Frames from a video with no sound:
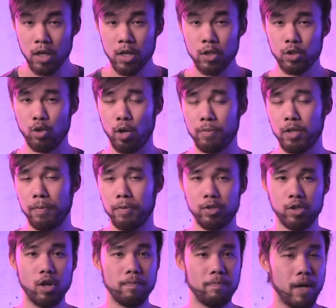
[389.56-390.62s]
Stormtroopers
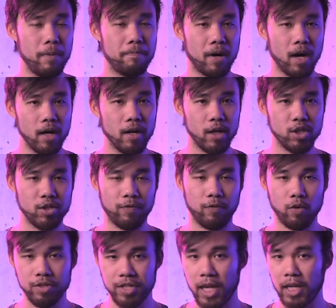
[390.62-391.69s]
could be punished
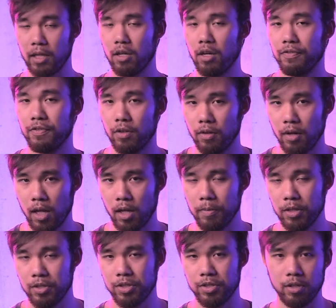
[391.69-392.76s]
for taking off their
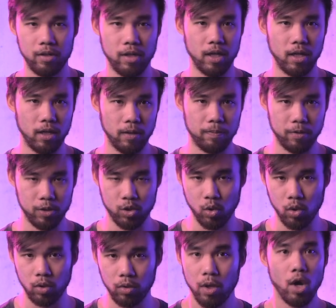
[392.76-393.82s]
helmets during a
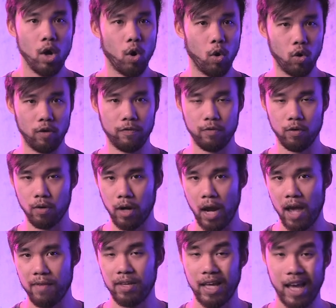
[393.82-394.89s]
patrol or for
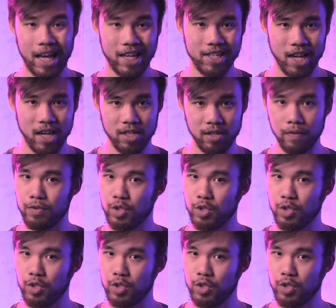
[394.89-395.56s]
having excessive